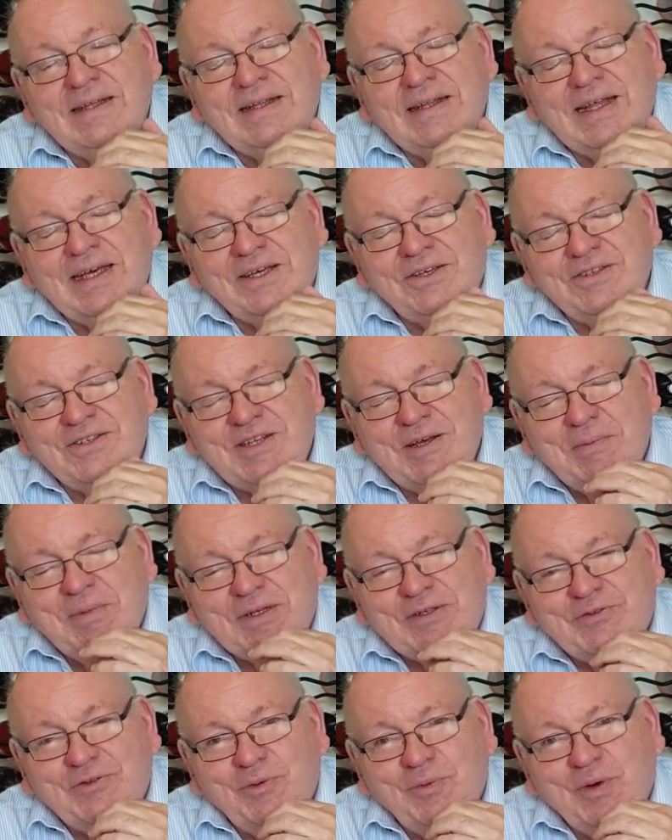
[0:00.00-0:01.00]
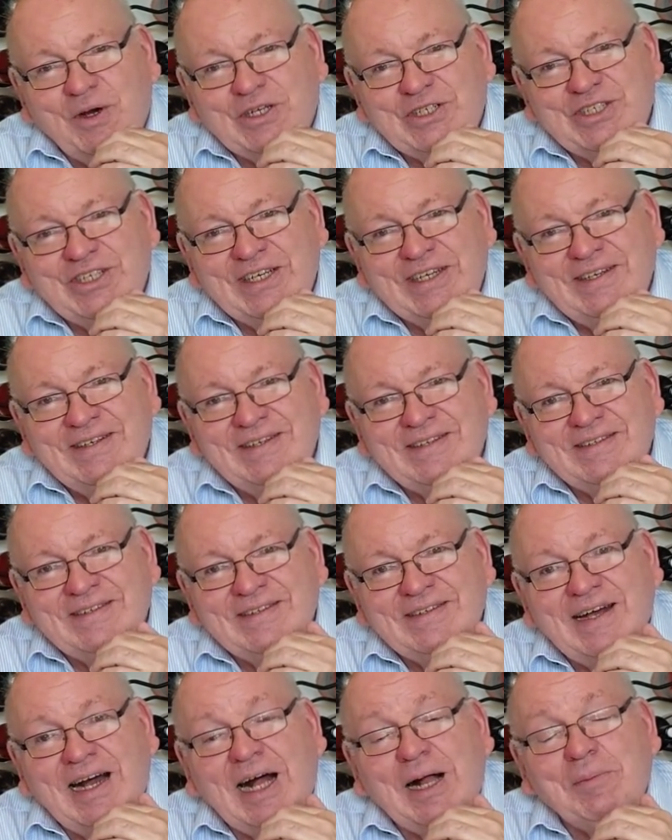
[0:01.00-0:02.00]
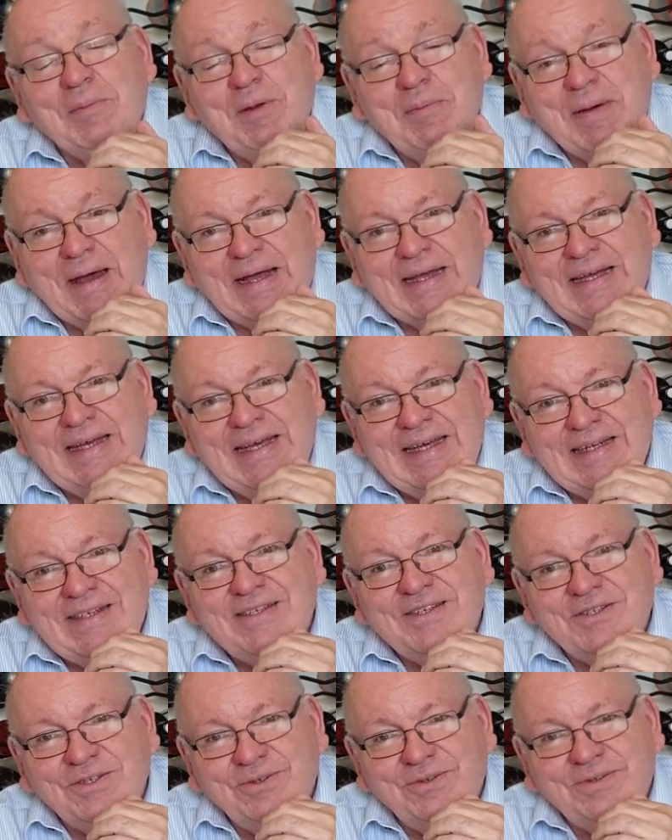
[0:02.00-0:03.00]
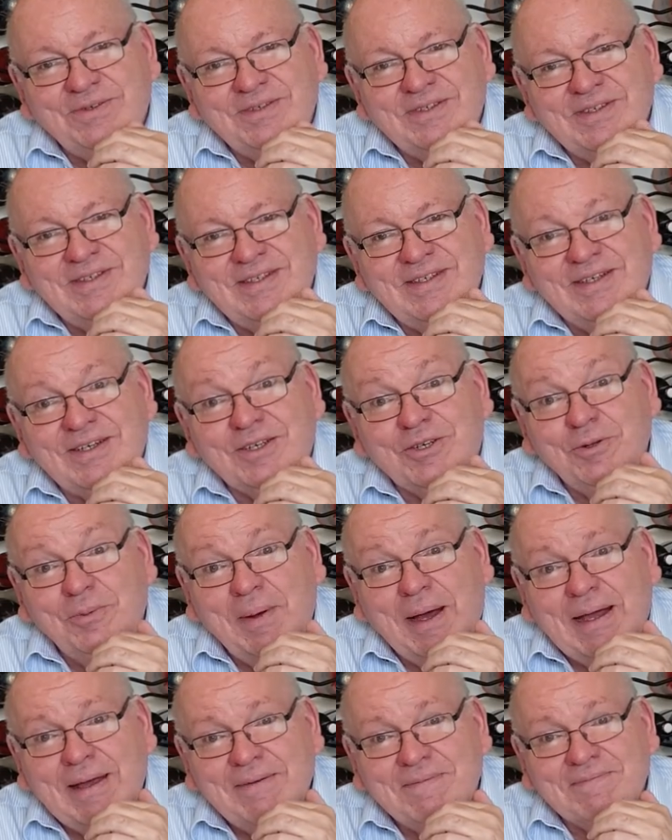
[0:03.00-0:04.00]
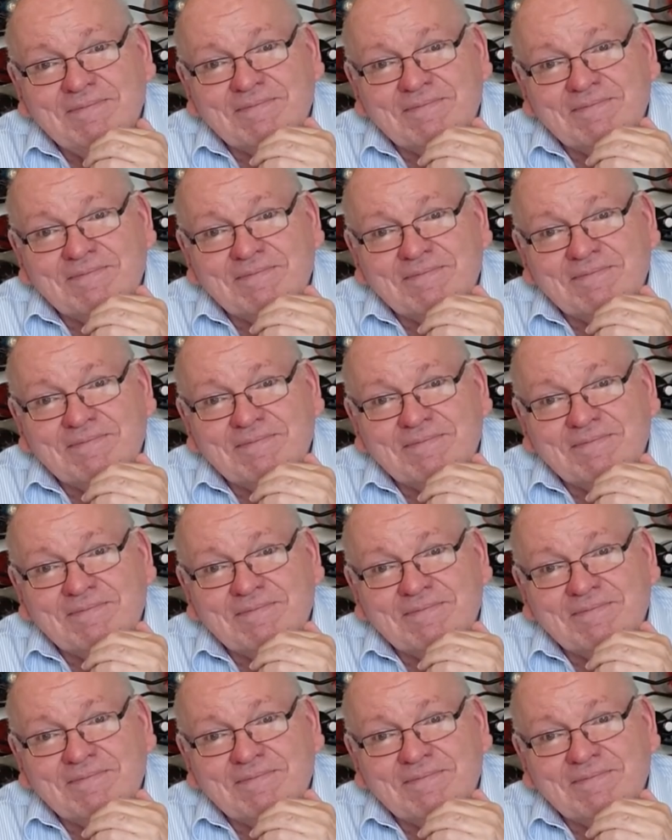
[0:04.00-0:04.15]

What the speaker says: Thank you so much for watching. I'll be back again soon. Goodbye.